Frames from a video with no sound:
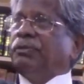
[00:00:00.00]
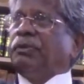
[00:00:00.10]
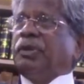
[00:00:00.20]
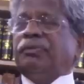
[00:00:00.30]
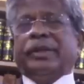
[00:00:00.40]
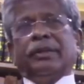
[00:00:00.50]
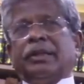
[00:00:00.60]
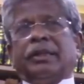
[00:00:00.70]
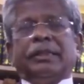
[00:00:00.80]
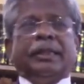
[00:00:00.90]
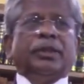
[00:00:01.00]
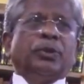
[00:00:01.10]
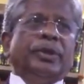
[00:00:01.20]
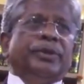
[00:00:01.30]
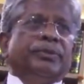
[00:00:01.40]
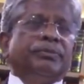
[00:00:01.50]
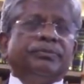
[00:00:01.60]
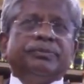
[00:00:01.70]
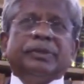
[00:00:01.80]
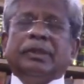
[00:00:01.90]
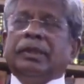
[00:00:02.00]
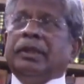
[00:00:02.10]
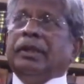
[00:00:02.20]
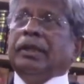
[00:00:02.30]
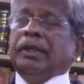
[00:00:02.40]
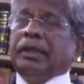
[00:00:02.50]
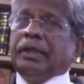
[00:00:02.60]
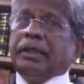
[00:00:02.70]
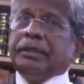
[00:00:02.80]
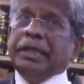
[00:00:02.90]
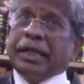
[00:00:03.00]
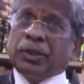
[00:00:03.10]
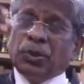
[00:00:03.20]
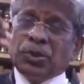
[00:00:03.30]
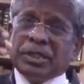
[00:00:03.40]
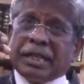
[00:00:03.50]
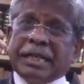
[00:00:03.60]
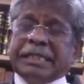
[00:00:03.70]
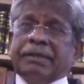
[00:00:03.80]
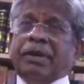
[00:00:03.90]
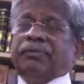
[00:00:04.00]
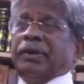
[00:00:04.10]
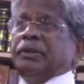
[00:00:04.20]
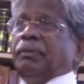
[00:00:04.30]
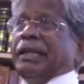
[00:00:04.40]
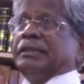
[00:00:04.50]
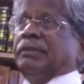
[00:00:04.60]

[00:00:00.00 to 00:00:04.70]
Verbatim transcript: 55. I already told you. The accused runs away from the place